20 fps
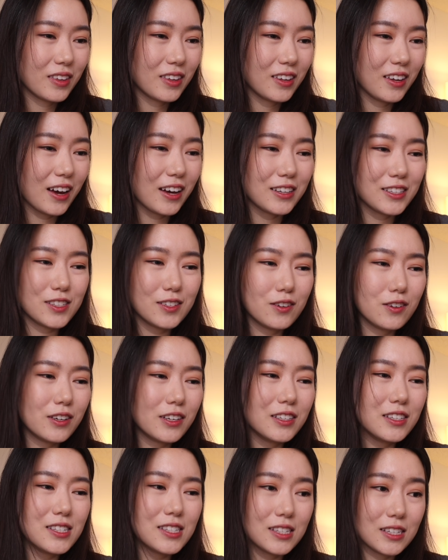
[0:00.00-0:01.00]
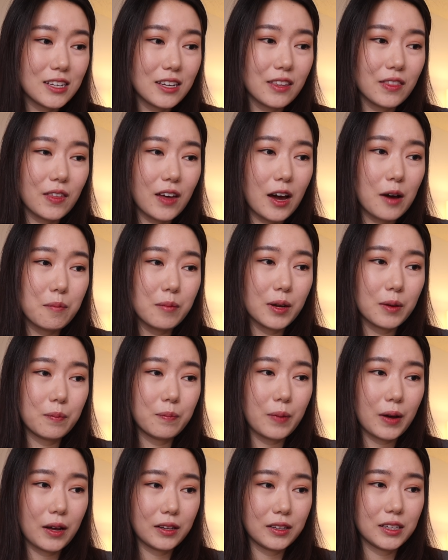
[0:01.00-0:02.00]
Yeah, so you can see that my
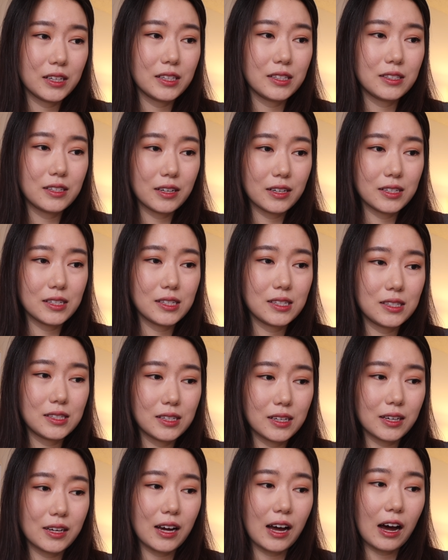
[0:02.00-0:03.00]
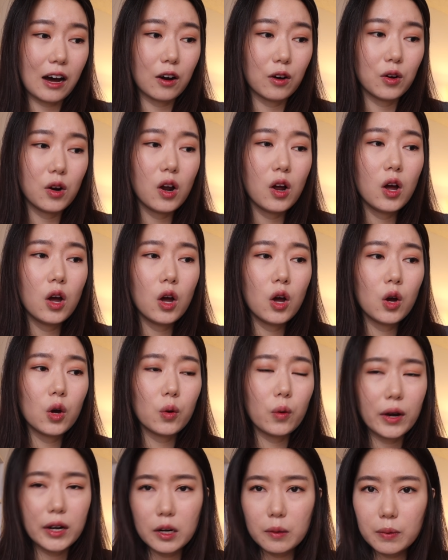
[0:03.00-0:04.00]
belly does stick out
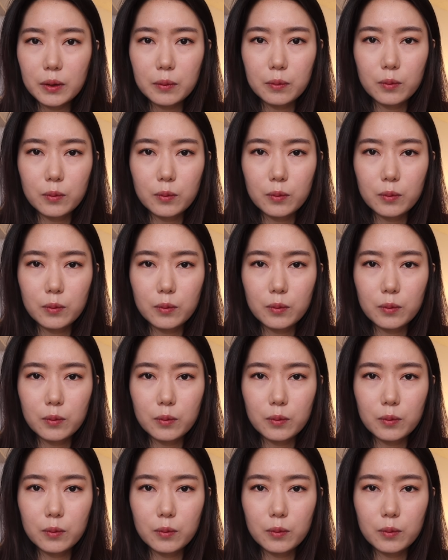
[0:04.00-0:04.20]
quite a bit